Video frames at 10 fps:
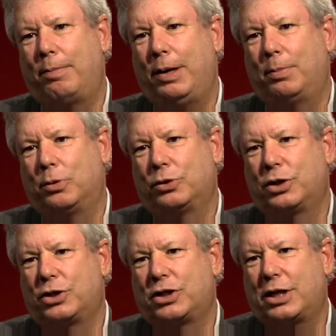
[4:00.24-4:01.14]
people
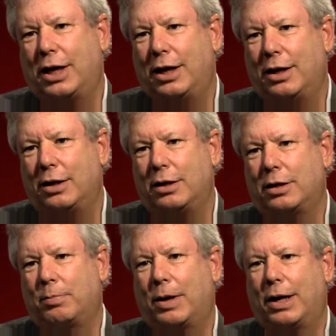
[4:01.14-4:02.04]
to
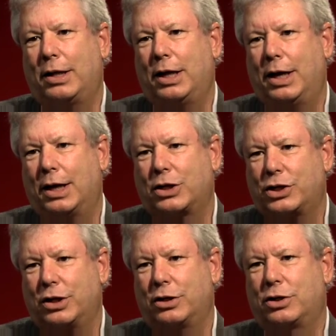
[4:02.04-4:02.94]
stand by the
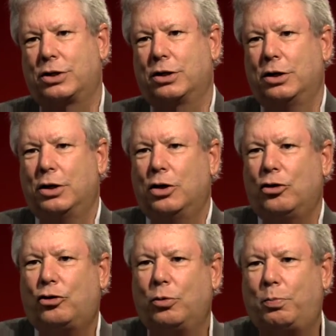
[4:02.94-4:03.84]
exits
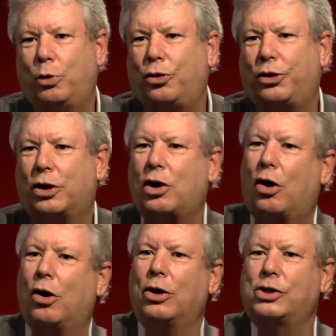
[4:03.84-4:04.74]
to put the
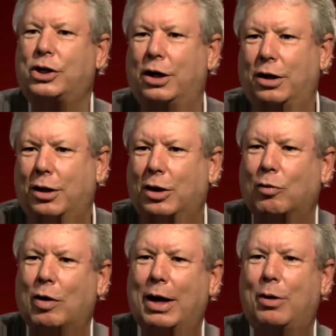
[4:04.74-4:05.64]
cards in the
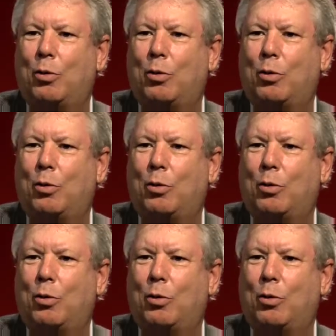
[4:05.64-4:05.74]
right